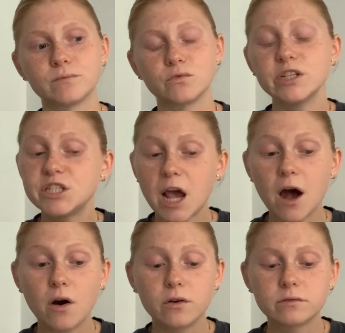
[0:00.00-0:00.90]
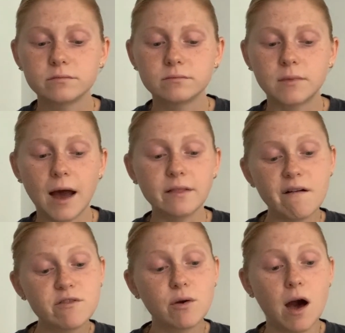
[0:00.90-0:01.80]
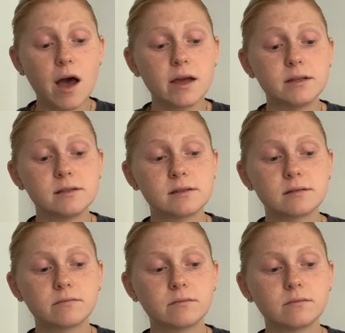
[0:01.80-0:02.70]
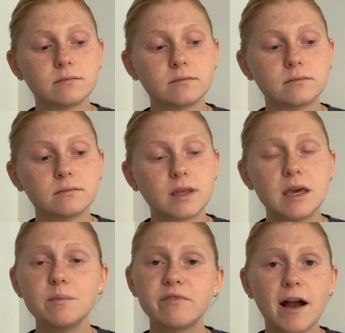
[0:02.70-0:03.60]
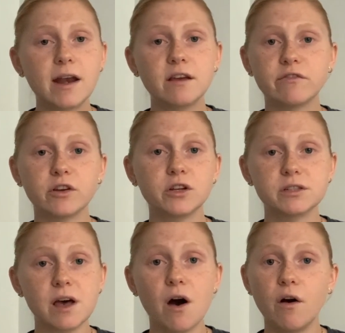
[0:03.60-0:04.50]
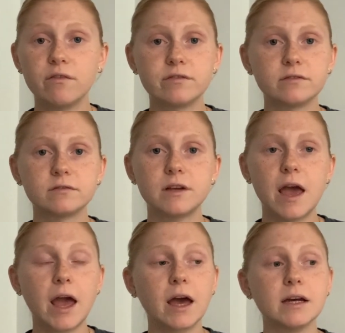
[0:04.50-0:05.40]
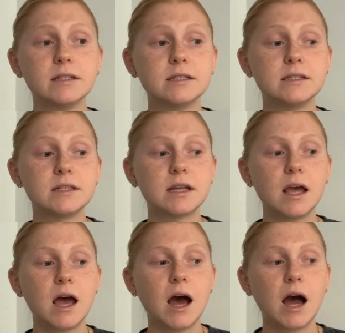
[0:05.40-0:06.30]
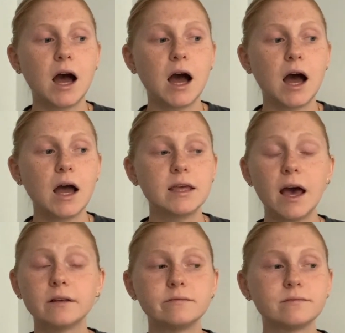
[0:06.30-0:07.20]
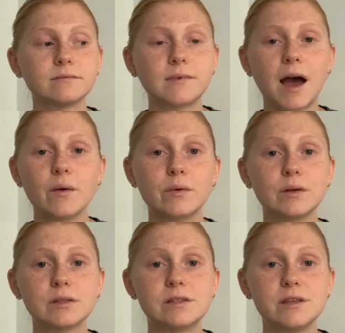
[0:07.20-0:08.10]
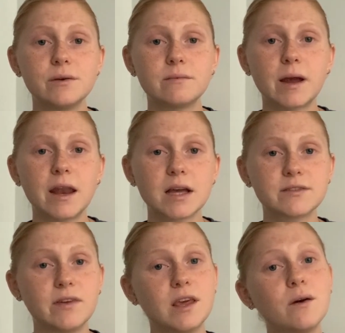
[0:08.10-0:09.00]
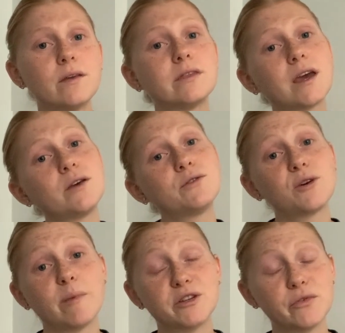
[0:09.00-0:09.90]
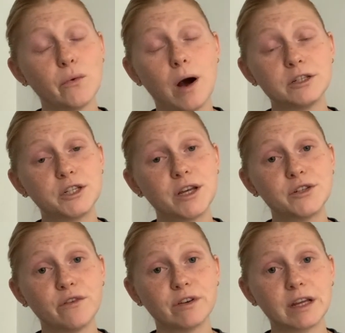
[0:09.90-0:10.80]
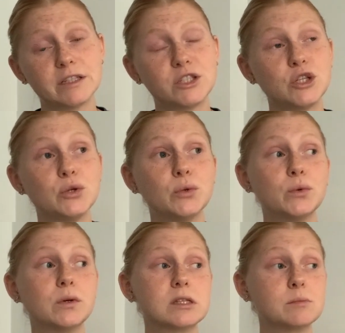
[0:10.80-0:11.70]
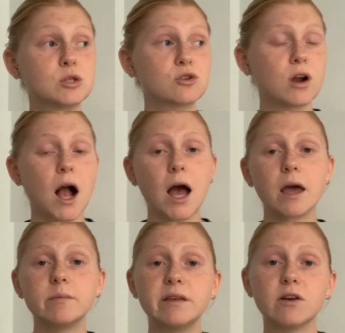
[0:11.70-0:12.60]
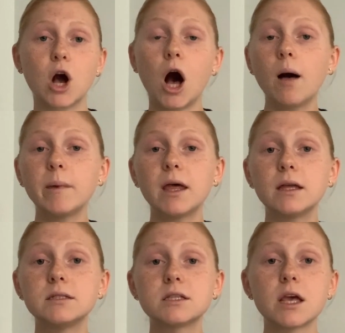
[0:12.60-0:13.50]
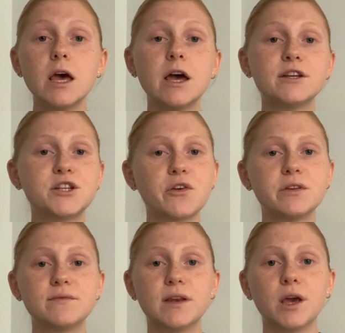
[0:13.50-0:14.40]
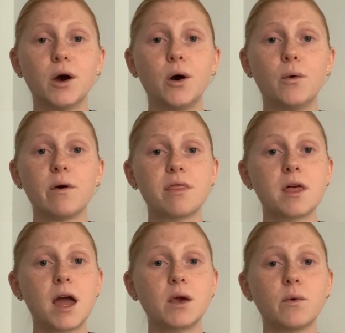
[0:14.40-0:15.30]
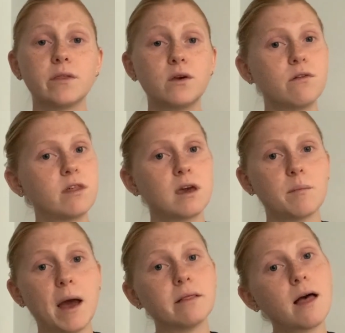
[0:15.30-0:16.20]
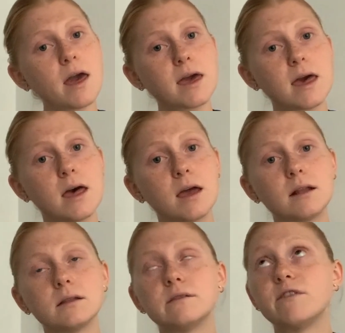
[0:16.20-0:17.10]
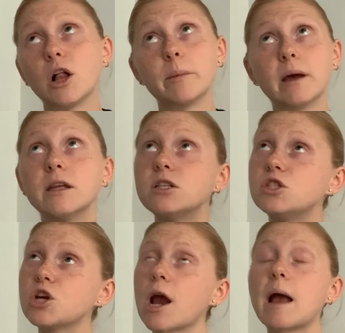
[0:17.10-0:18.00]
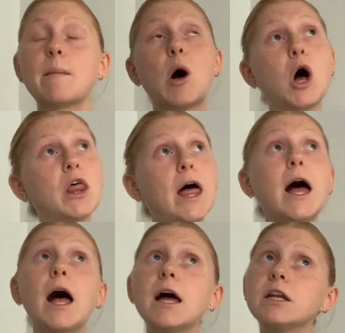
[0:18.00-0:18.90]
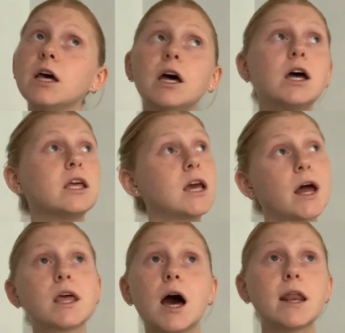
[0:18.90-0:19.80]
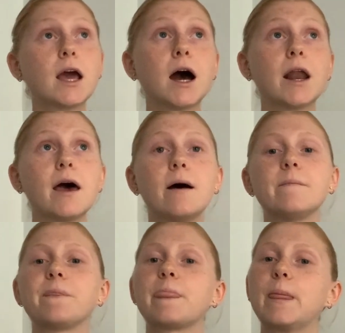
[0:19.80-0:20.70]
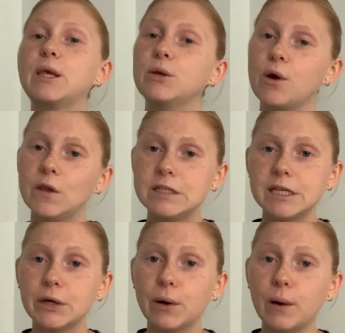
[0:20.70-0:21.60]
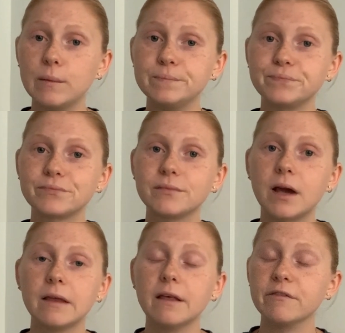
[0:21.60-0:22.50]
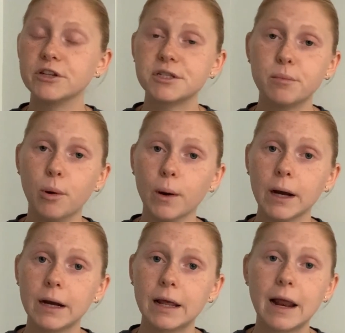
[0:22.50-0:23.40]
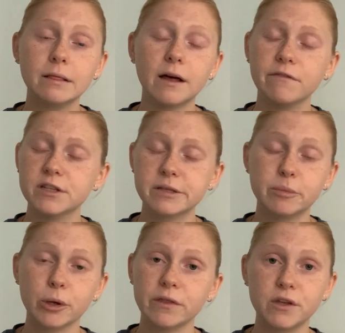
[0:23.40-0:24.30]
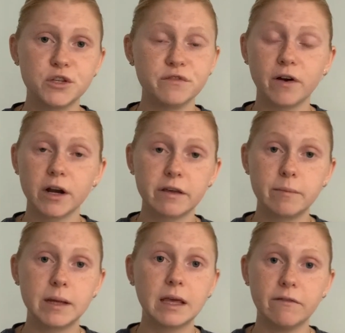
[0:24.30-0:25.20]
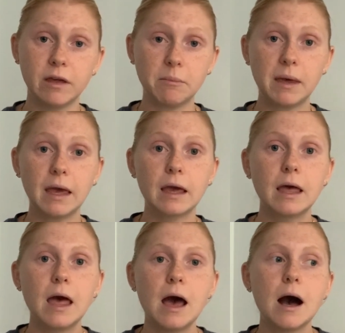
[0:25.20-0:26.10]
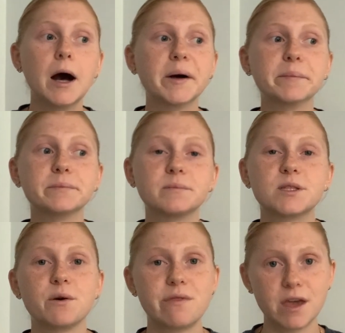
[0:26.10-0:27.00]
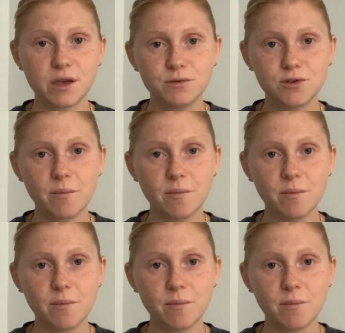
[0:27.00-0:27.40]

reach out. I love you guys. Keep fighting for yourself. And yeah. I will see you in my next video and thank you so much for watching. Don't forget to subscribe, leave a comment, share this video with anyone that you think might like it, follow me on Instagram, all that, yada, yada, yada. You know the deal. I love your support and I love the support that you've already been giving me. Um, so thank you so